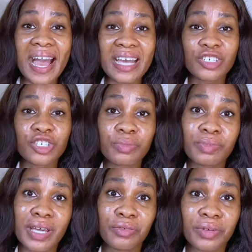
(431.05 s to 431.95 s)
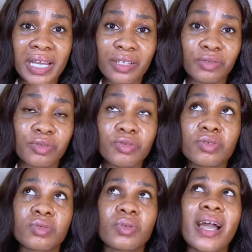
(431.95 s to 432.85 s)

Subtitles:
are cheap that you can use.